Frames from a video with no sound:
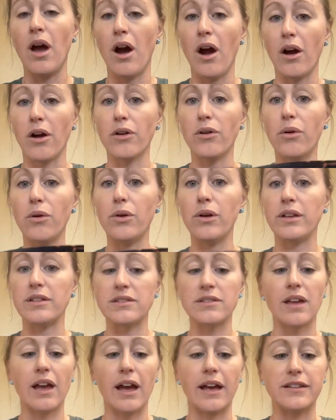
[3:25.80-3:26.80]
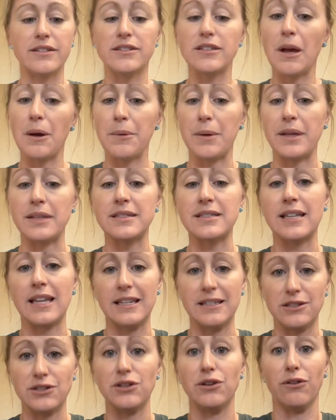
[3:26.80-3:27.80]
our goal as sewists
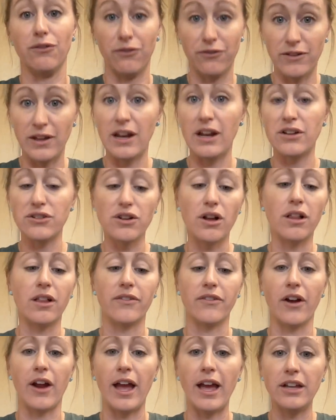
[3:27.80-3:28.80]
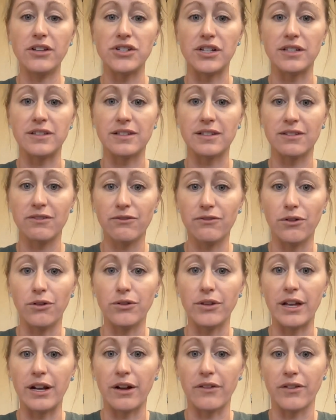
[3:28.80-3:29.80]
is to finish all of our edges,
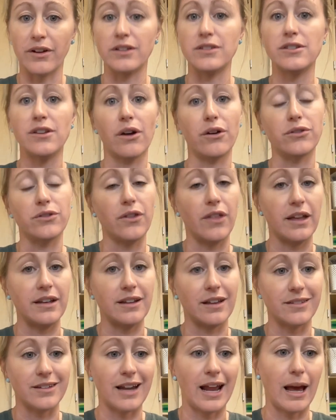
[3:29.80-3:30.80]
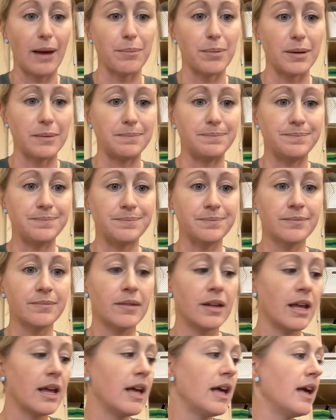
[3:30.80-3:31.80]
fold that over and sew so that doesn't happen.
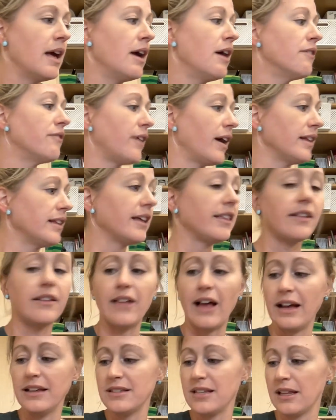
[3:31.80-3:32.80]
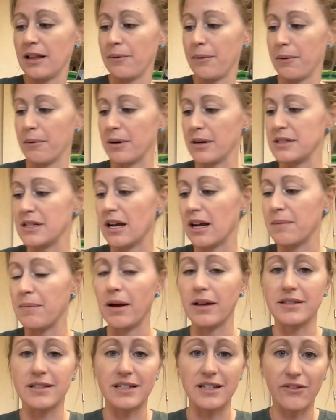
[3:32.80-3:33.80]
Finally, the last thing that we want to talk
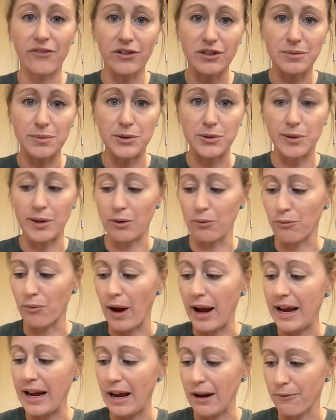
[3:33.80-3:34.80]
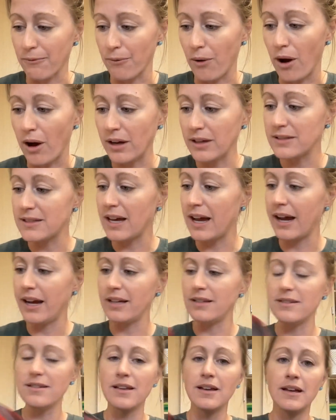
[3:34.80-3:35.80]
about is the difference between right and wrong
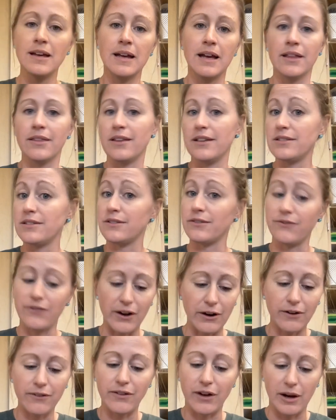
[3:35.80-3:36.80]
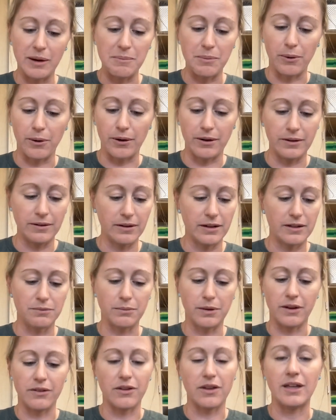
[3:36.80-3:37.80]
sides. This is very, very important. It's
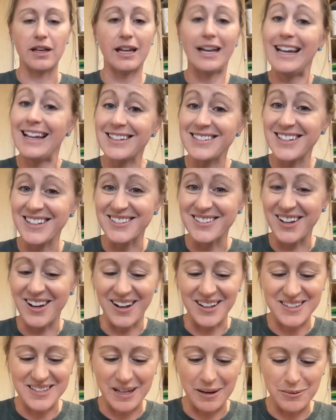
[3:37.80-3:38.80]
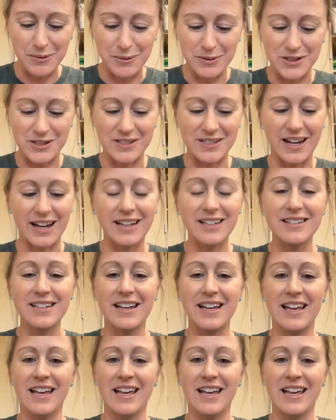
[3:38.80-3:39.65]
one of the easiest concepts, which is nice.